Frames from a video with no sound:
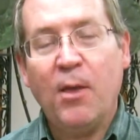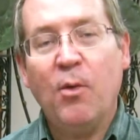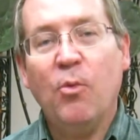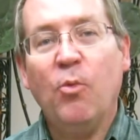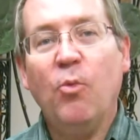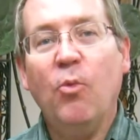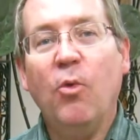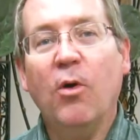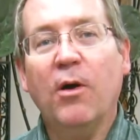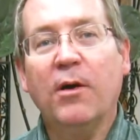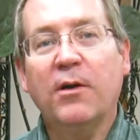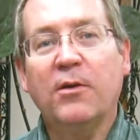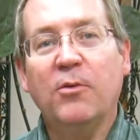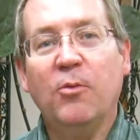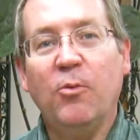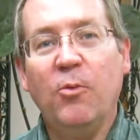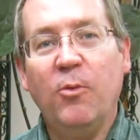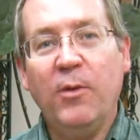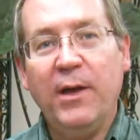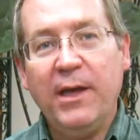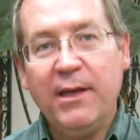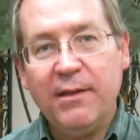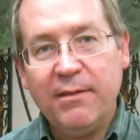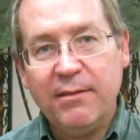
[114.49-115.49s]
worked
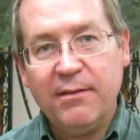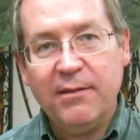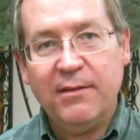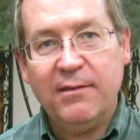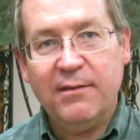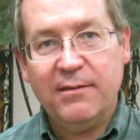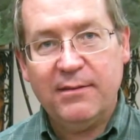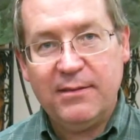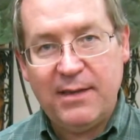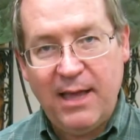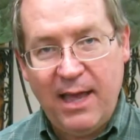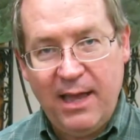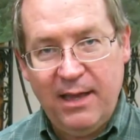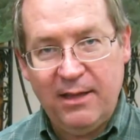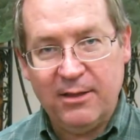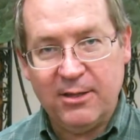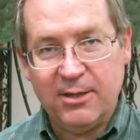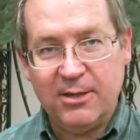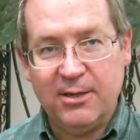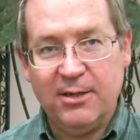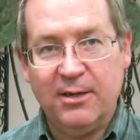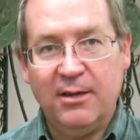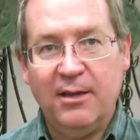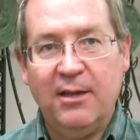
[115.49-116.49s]
with
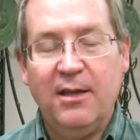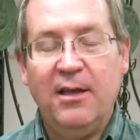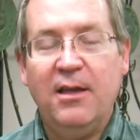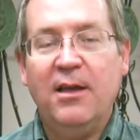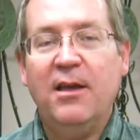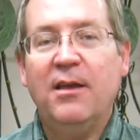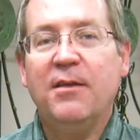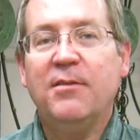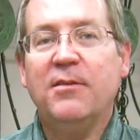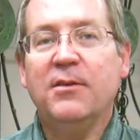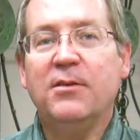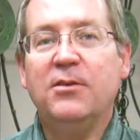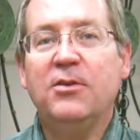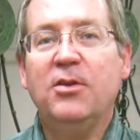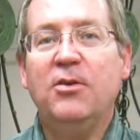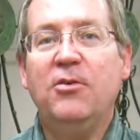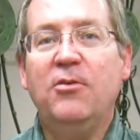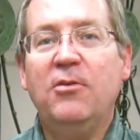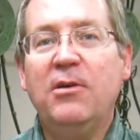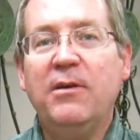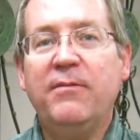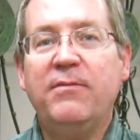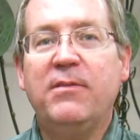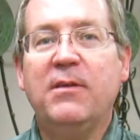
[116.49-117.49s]
Taylor. The
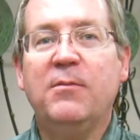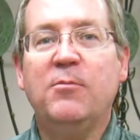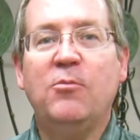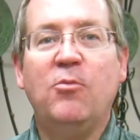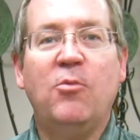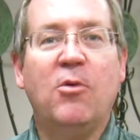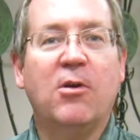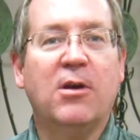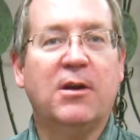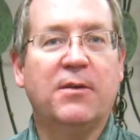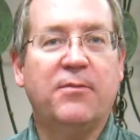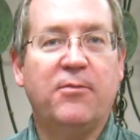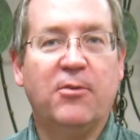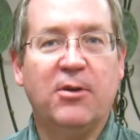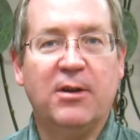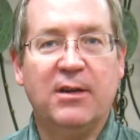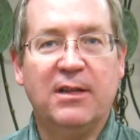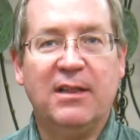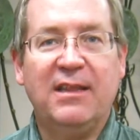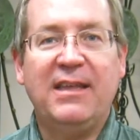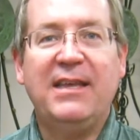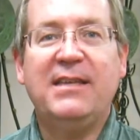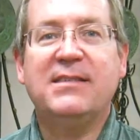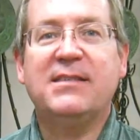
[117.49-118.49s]
two of them worked for
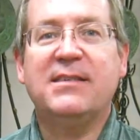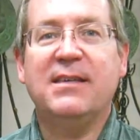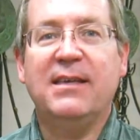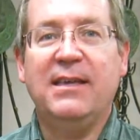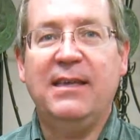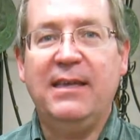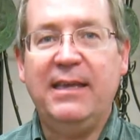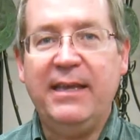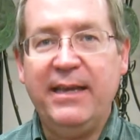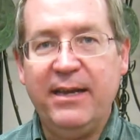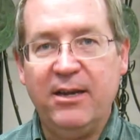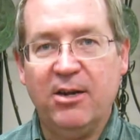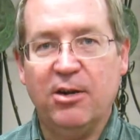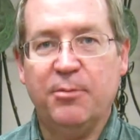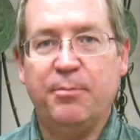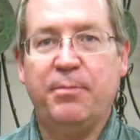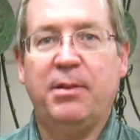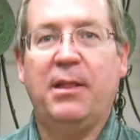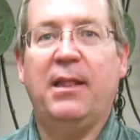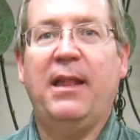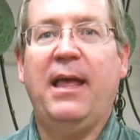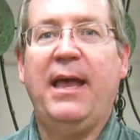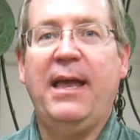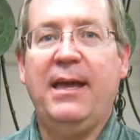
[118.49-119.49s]
at least a year
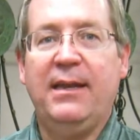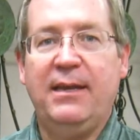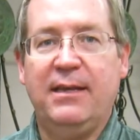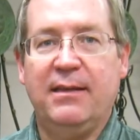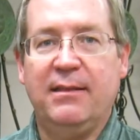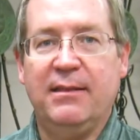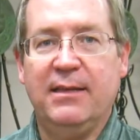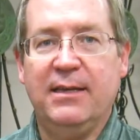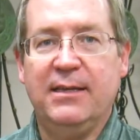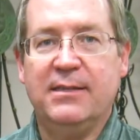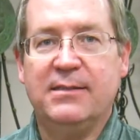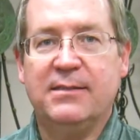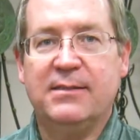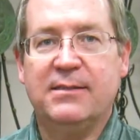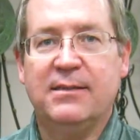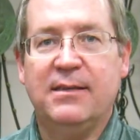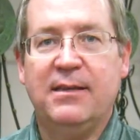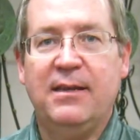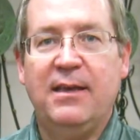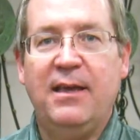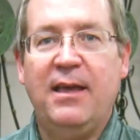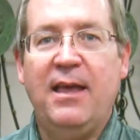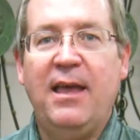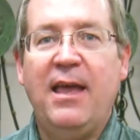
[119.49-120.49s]
planning this.
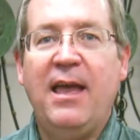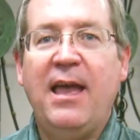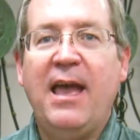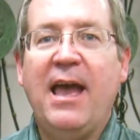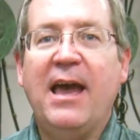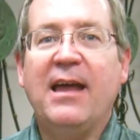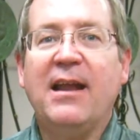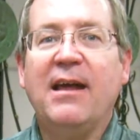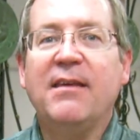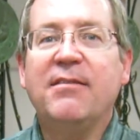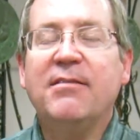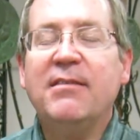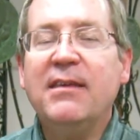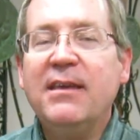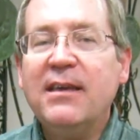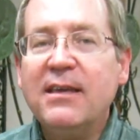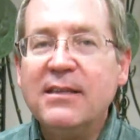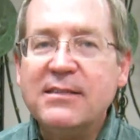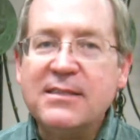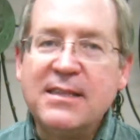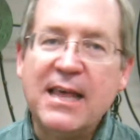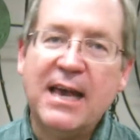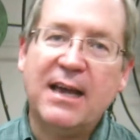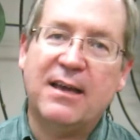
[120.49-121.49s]
And I think
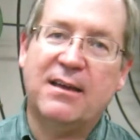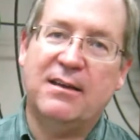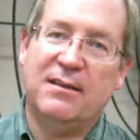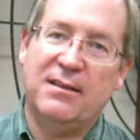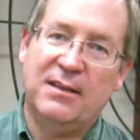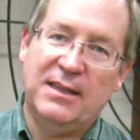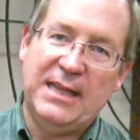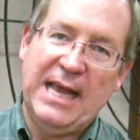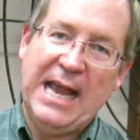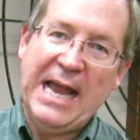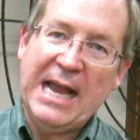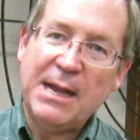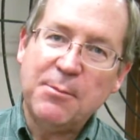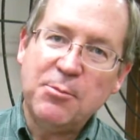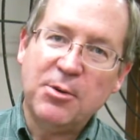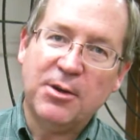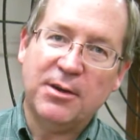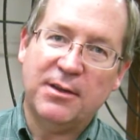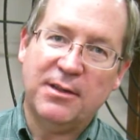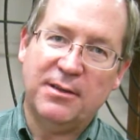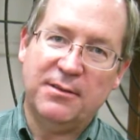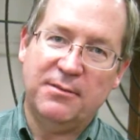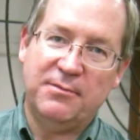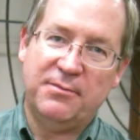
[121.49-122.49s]
it's that
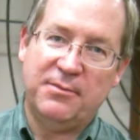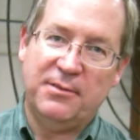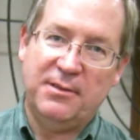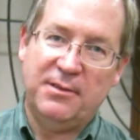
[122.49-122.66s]
collaborative